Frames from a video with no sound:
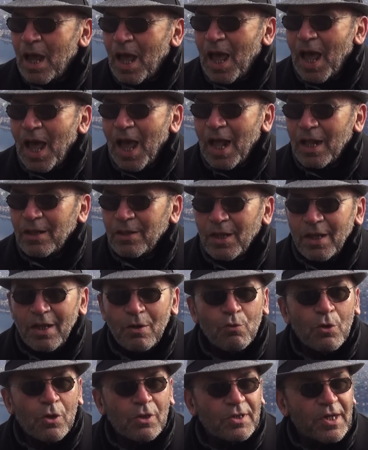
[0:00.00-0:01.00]
and he
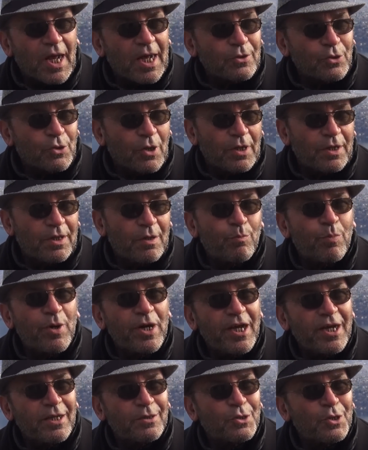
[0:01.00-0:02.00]
was actually the
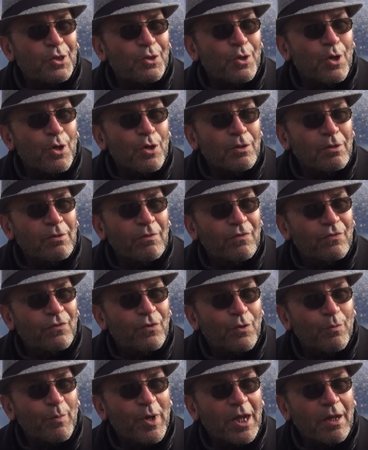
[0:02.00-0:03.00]
bridge,
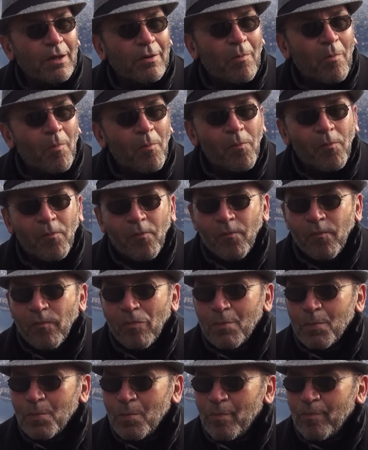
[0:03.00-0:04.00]
for me.
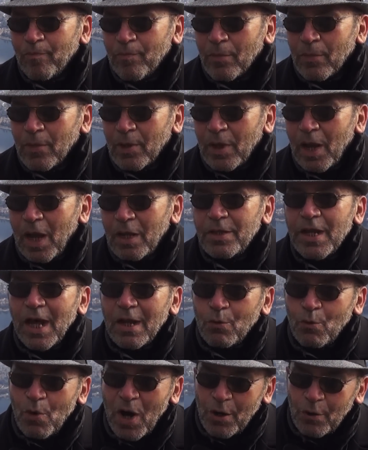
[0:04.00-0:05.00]
And
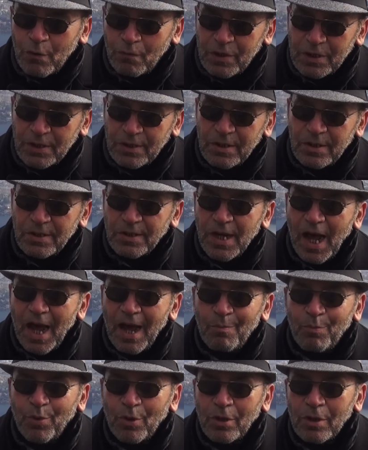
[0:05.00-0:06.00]
then one of his
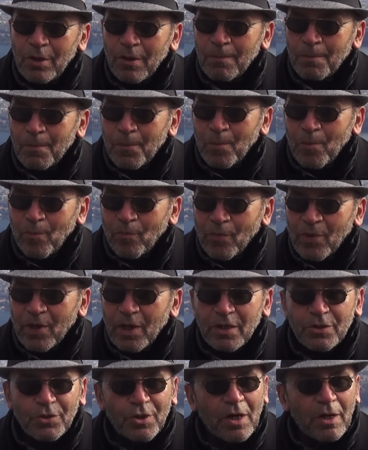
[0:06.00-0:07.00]
disciples,
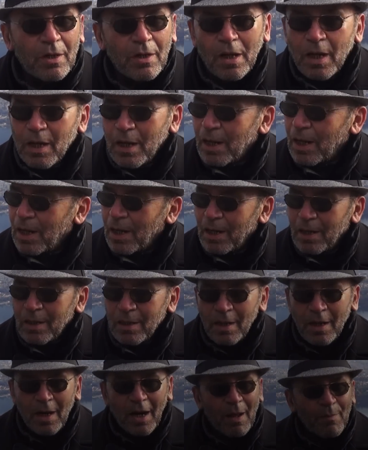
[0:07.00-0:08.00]

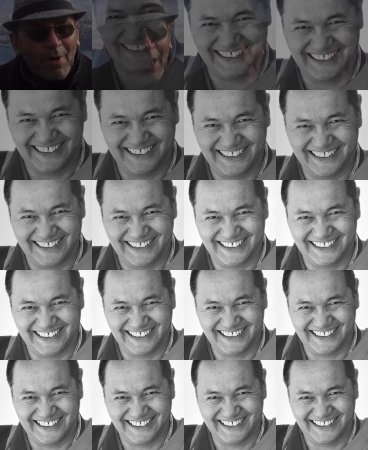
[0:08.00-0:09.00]
Lama
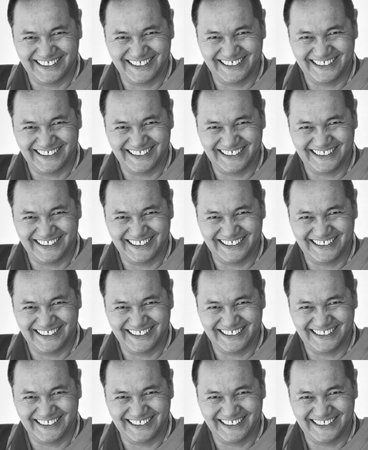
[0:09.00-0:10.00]
Yeshe, was
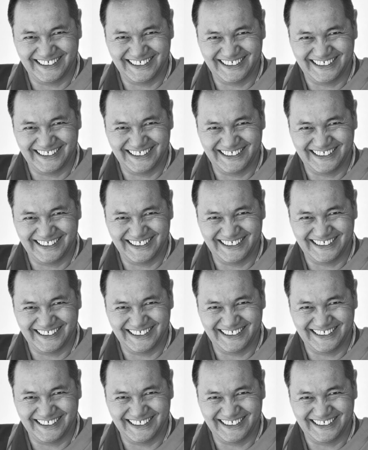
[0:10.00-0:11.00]
also my teacher.
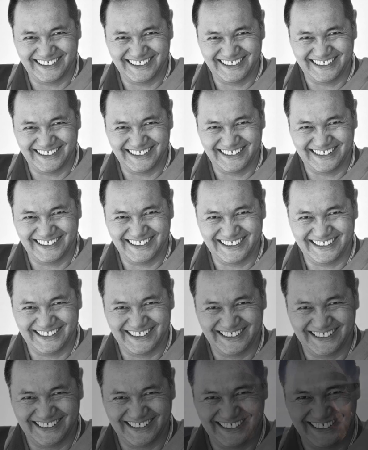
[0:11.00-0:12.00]
He was a
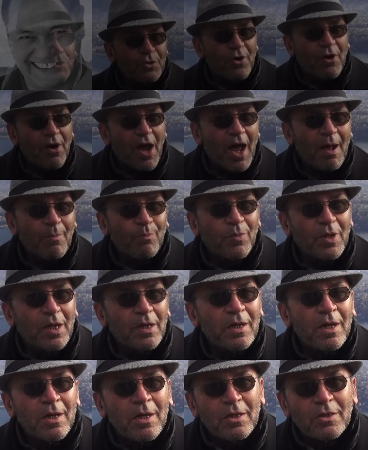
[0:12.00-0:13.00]
disciple of
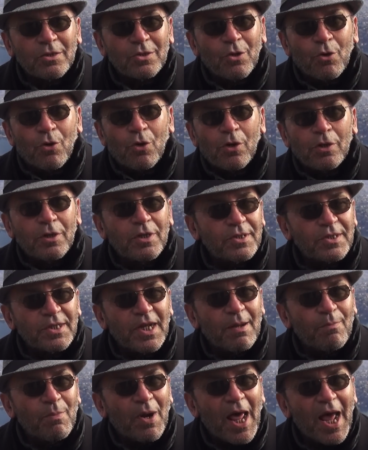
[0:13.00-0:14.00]
Ganchen, so all the
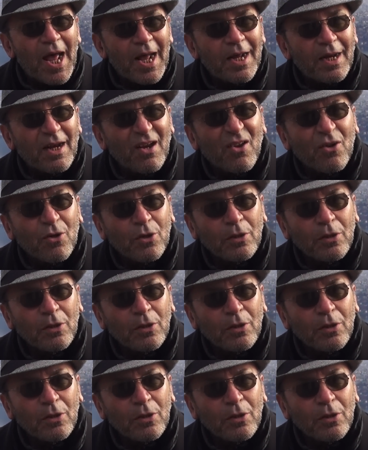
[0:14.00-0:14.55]
same line,